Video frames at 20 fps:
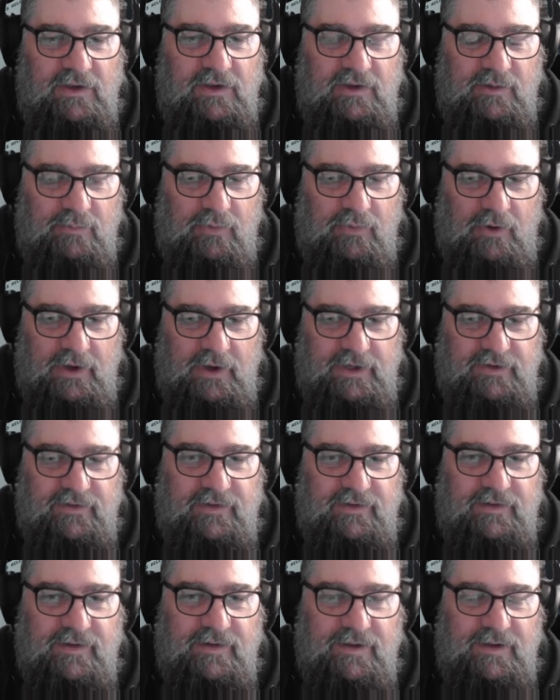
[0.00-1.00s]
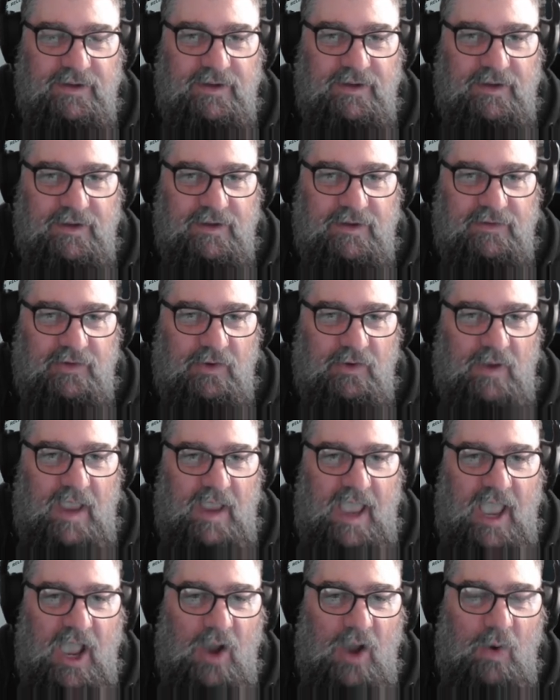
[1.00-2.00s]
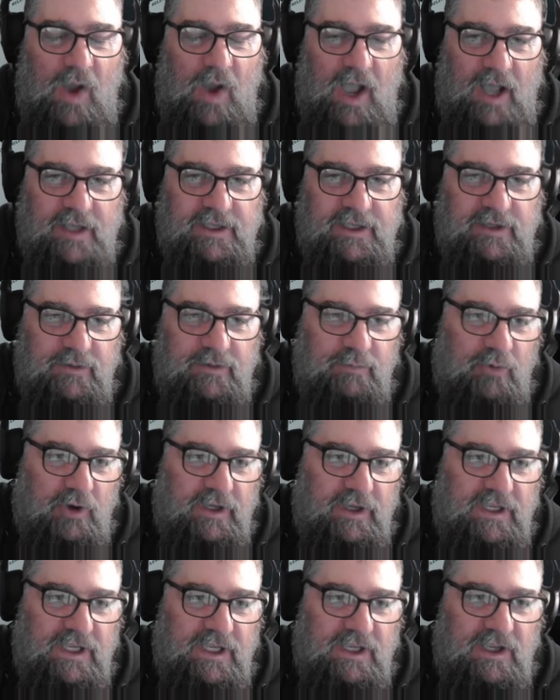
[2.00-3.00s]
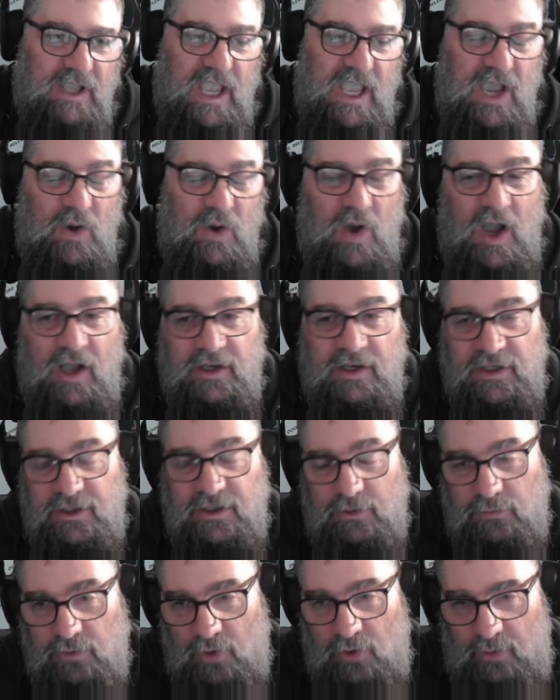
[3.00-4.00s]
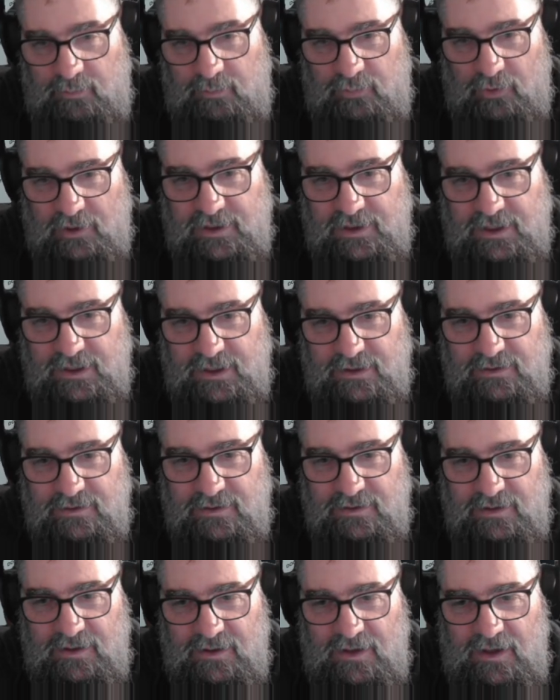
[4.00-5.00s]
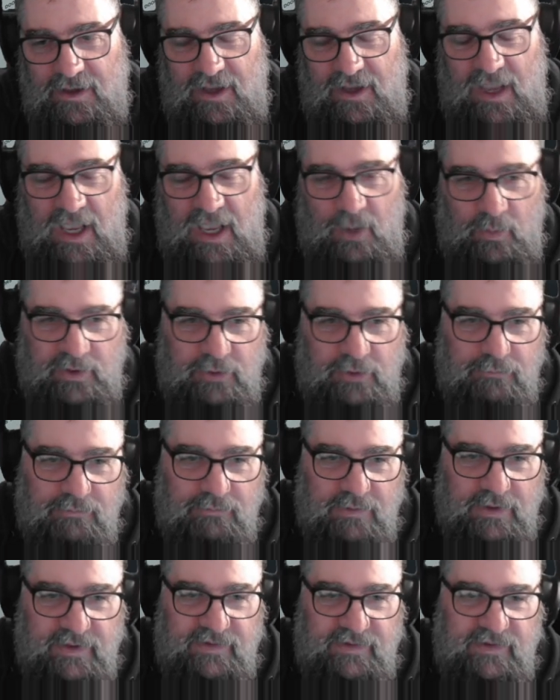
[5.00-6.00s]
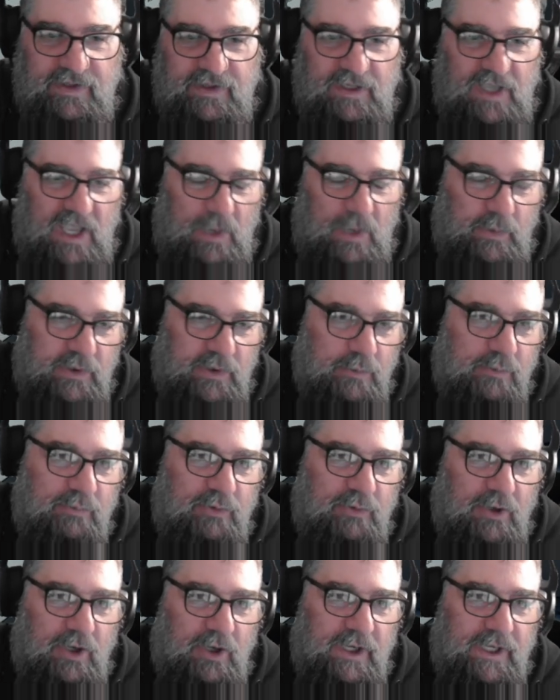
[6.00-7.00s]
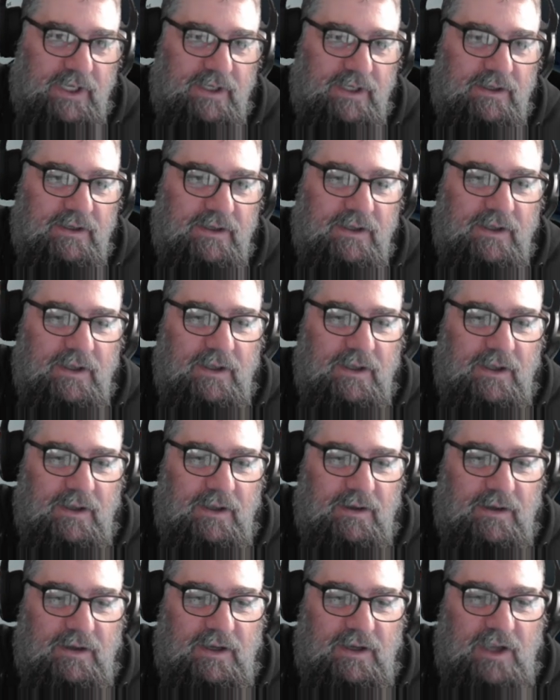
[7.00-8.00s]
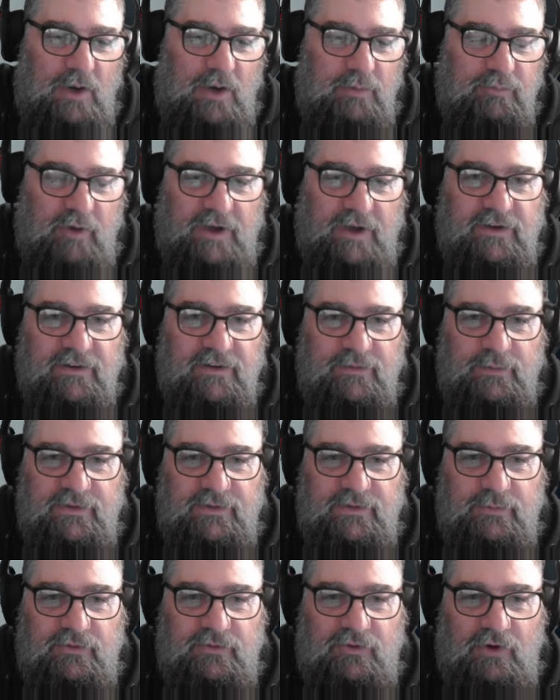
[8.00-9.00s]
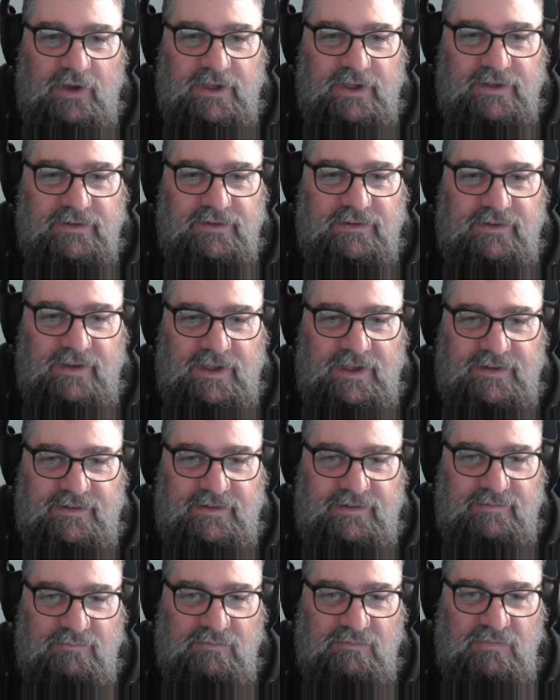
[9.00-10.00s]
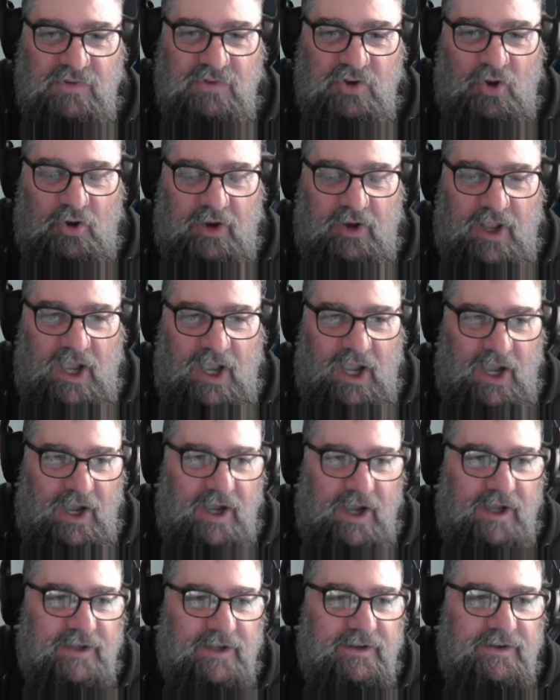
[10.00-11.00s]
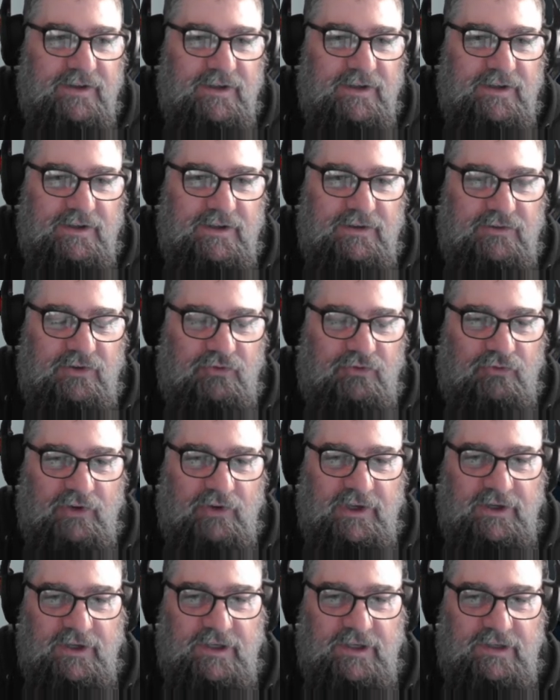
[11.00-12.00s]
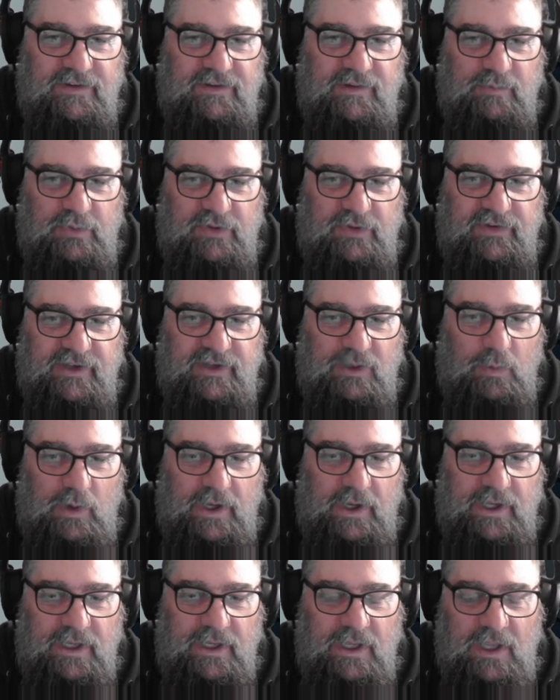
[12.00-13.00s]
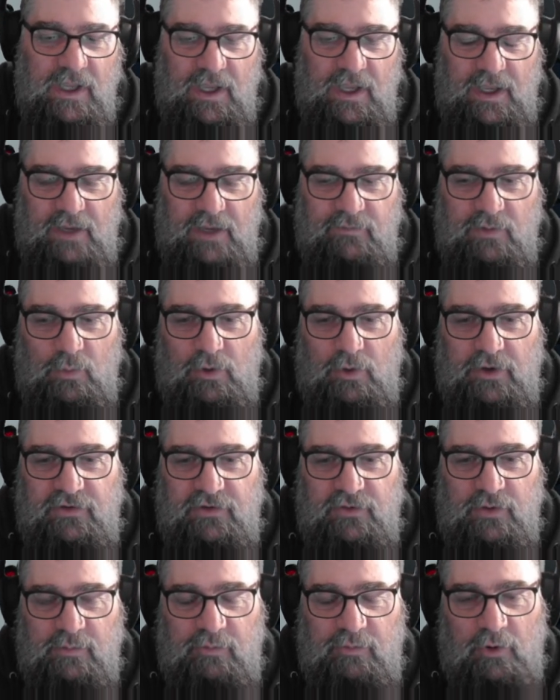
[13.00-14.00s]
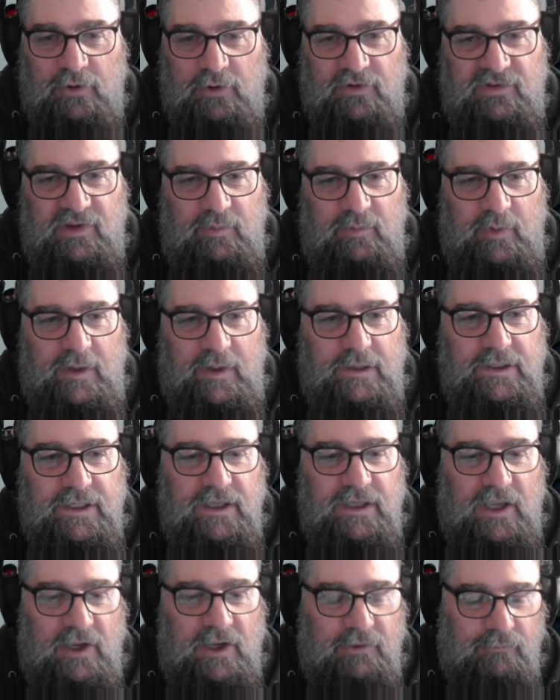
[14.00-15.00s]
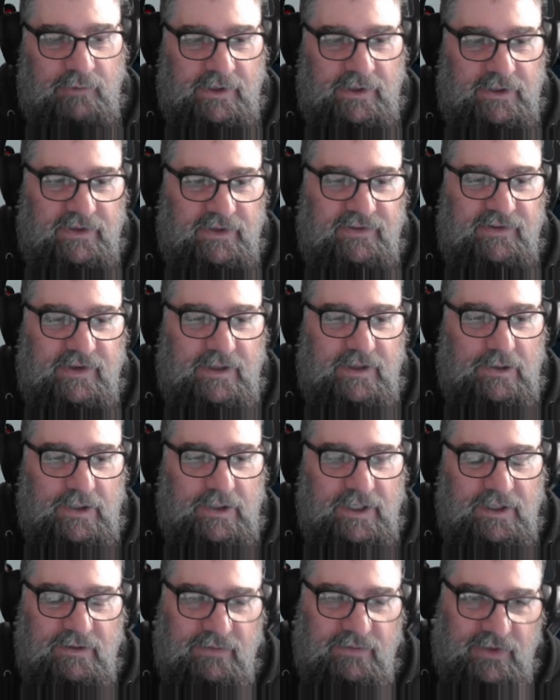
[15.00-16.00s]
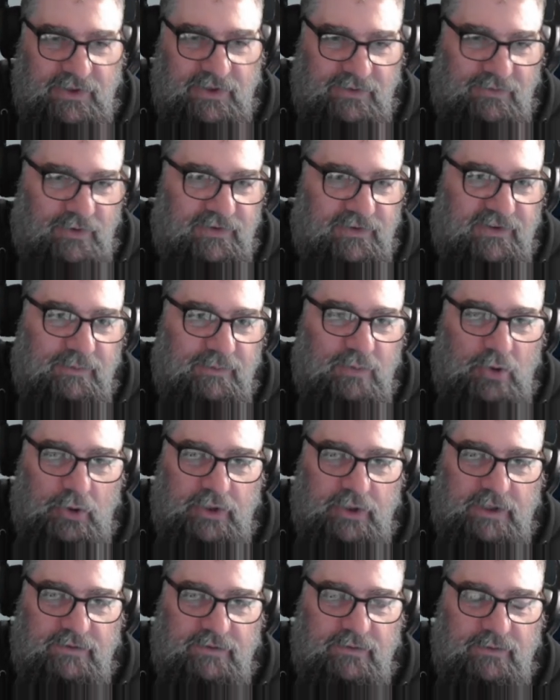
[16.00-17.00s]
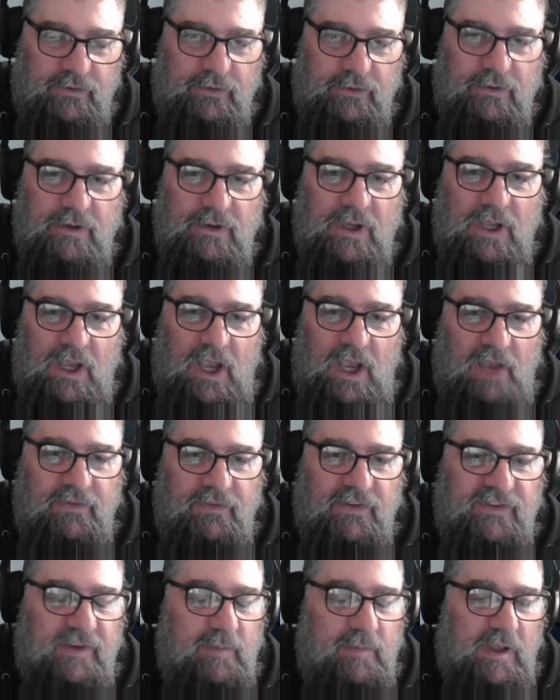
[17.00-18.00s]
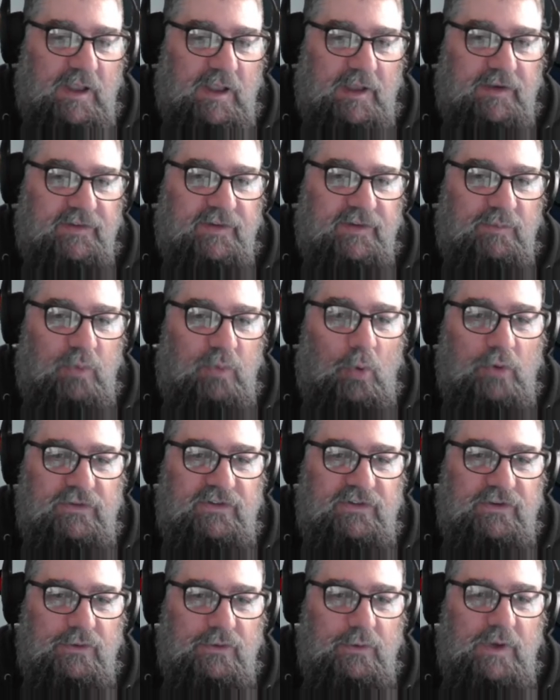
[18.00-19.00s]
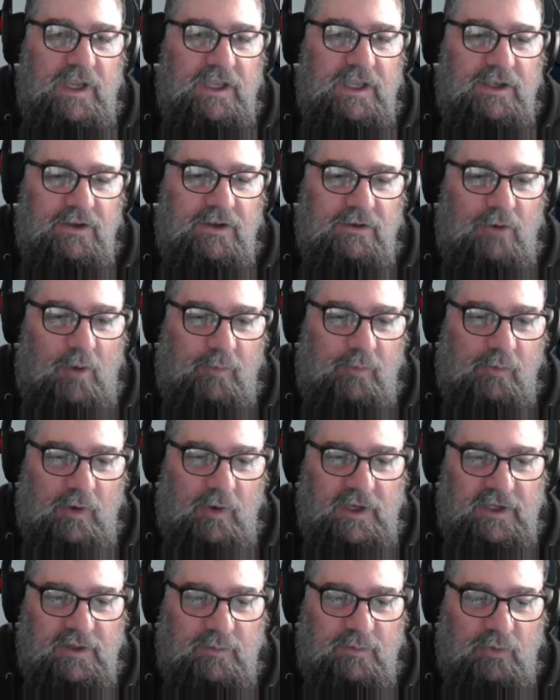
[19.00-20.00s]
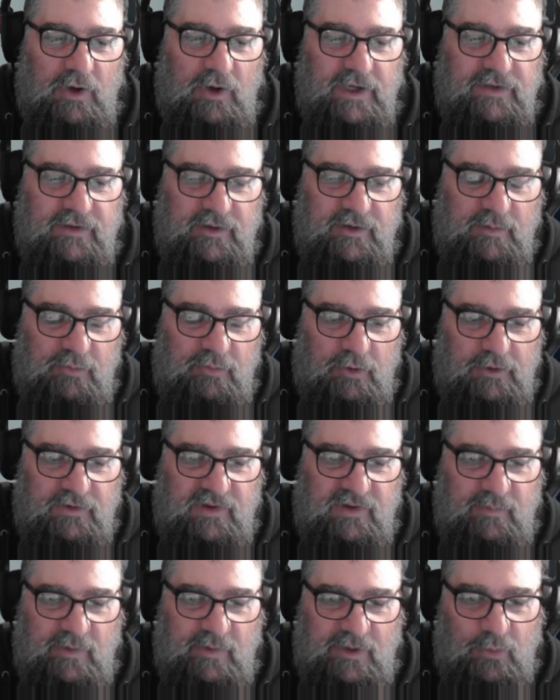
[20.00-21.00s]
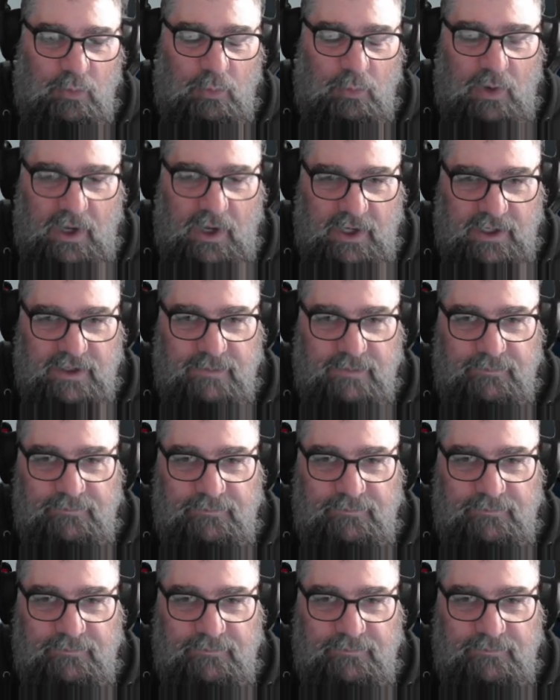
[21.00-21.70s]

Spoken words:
to your brakes. So how hard are you braking? How hard are you not braking? How are you releasing? How are you applying? Go and practice with some trains. It's not hard to treat it in a simplistic way. If you want to do it prototypically and realistically, then you've got some learning to do, and the simulator supports you in operating the brakes in a prototypical way.